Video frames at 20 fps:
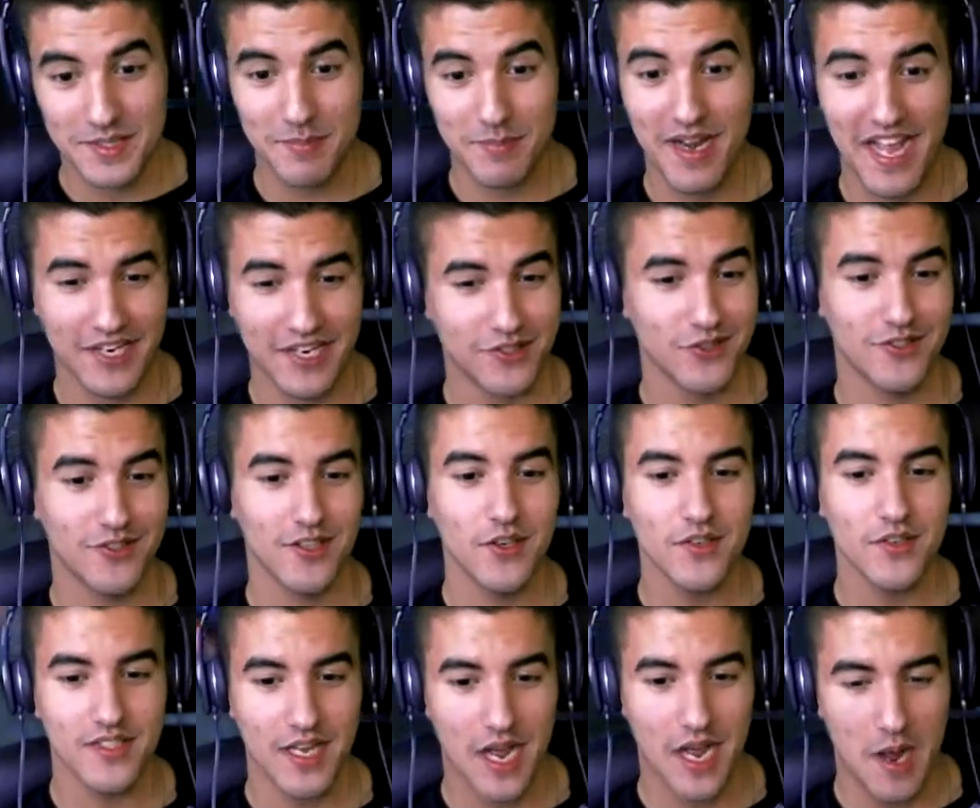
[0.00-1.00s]
this has been Exer's
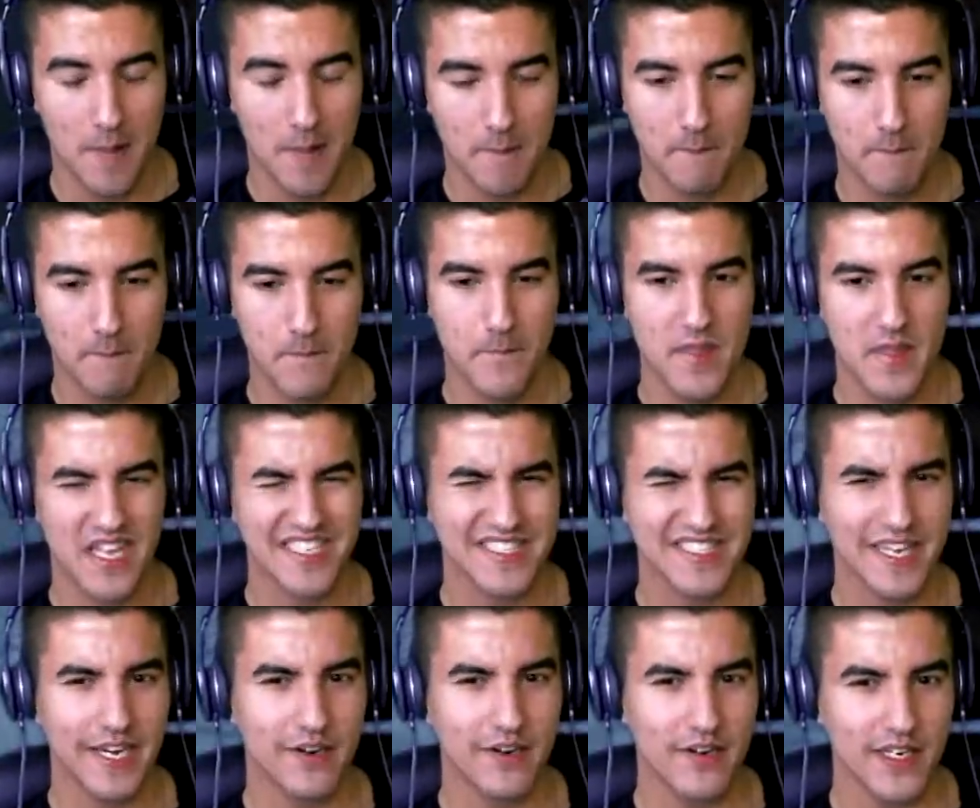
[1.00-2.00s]
loot. Um,
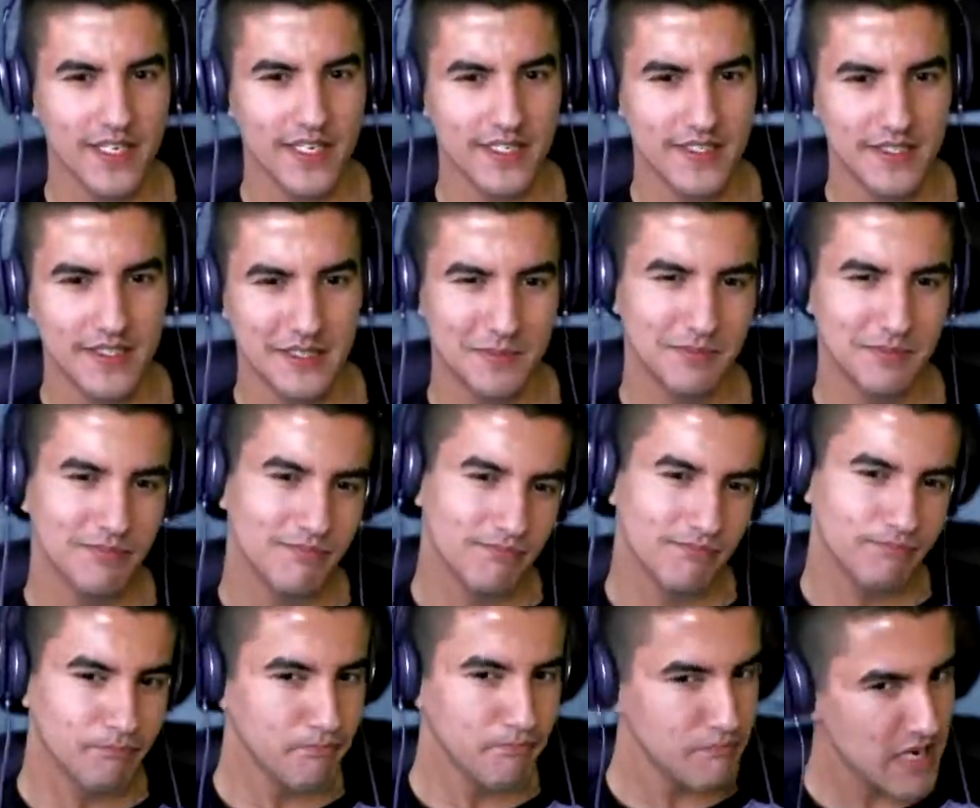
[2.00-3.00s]
his gear is
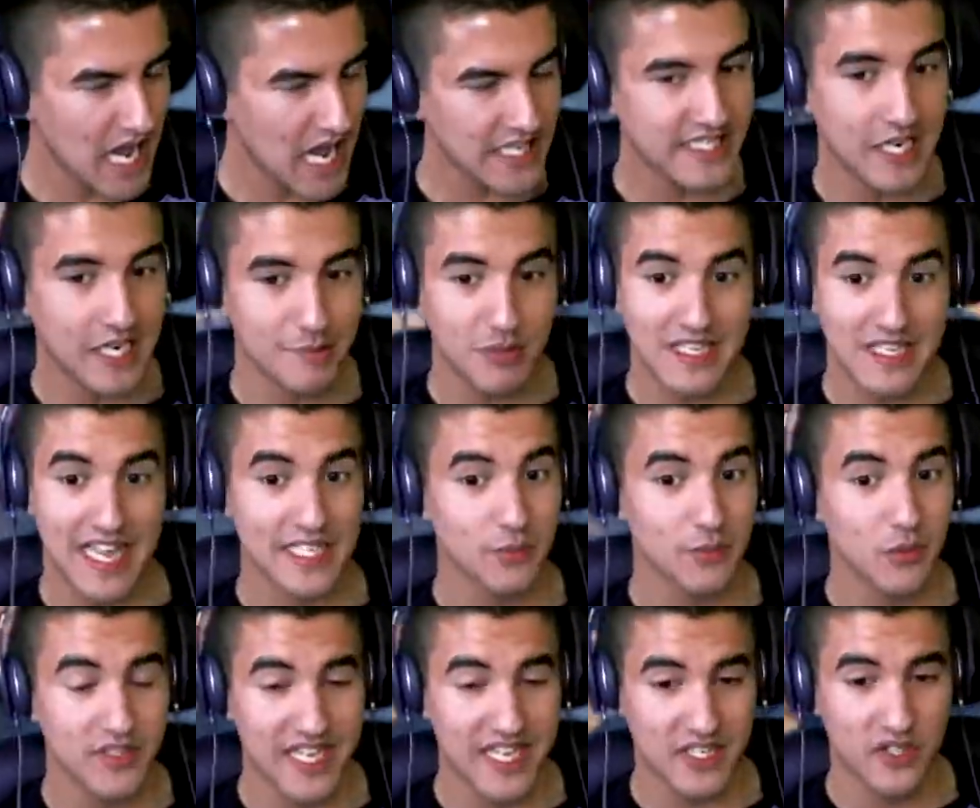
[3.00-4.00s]
not terrible. The
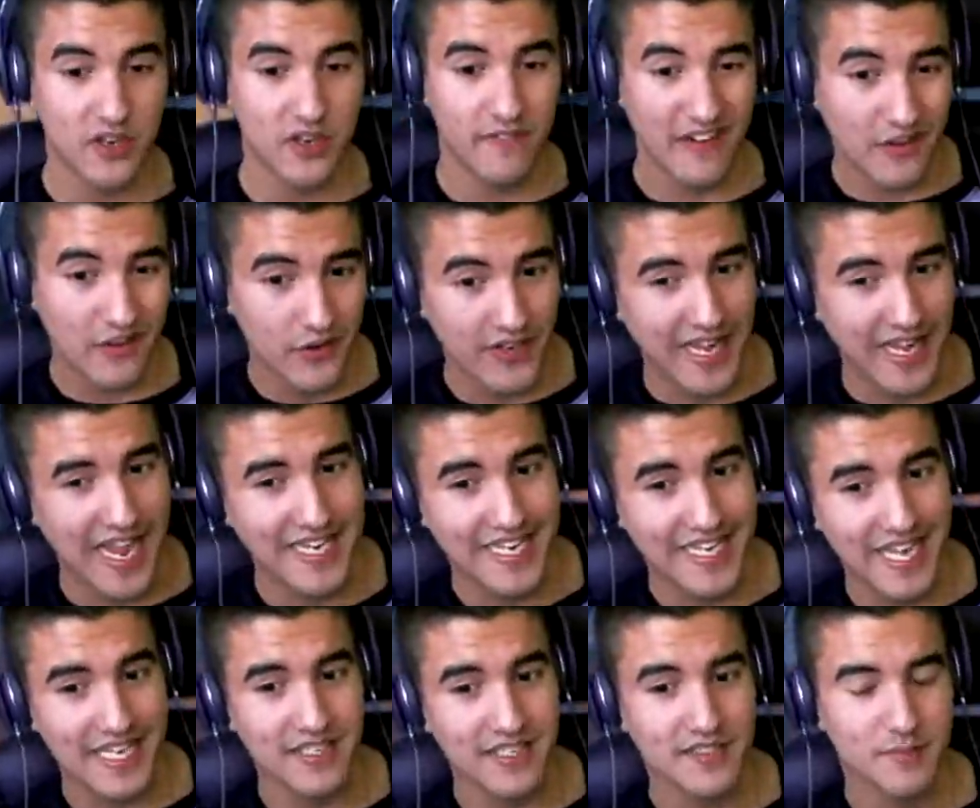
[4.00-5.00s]
last word is actually a very good hand
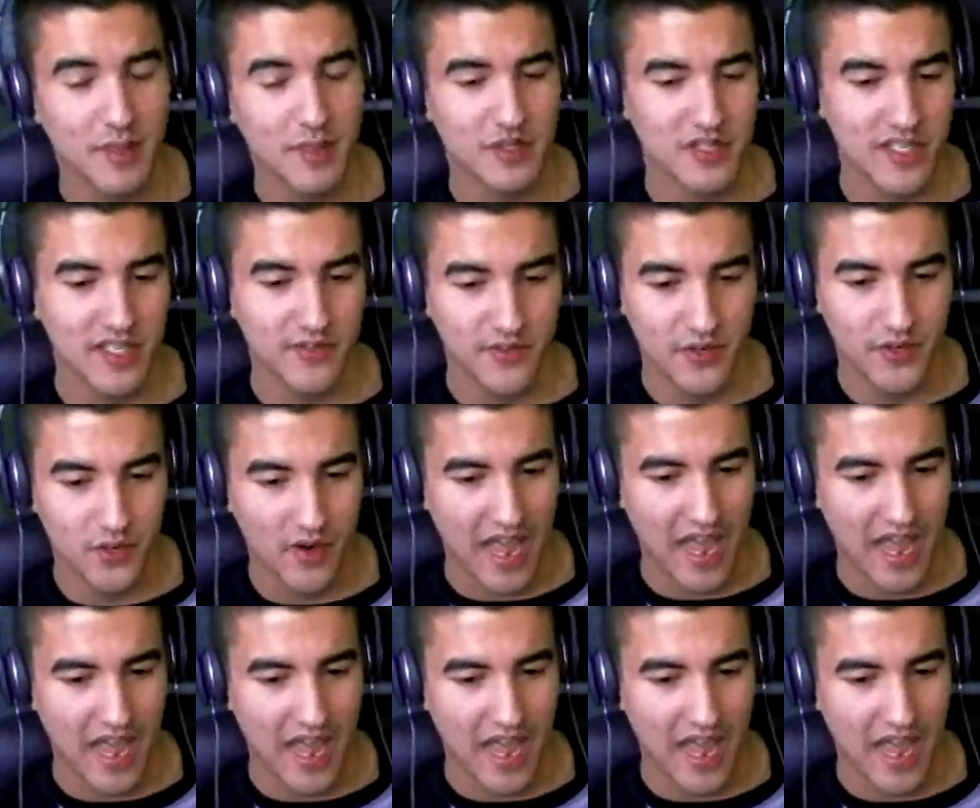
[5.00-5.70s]
cannon, especially if you